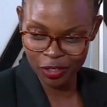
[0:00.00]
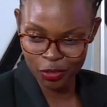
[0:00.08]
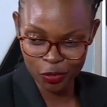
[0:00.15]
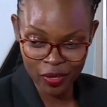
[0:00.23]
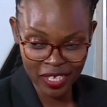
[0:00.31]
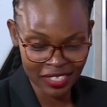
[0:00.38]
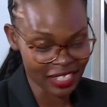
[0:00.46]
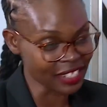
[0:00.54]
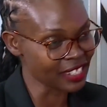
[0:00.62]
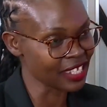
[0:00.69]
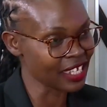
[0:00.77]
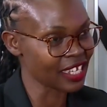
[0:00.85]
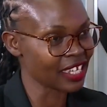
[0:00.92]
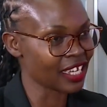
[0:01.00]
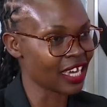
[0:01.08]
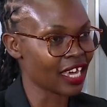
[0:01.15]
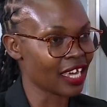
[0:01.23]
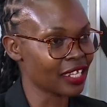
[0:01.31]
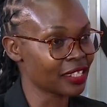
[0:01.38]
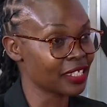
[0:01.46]
your ways and say,
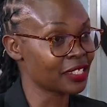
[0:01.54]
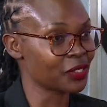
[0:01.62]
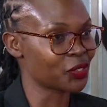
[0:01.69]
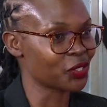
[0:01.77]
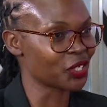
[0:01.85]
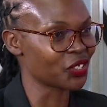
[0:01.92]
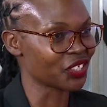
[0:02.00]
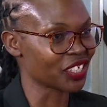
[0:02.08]
this is changing.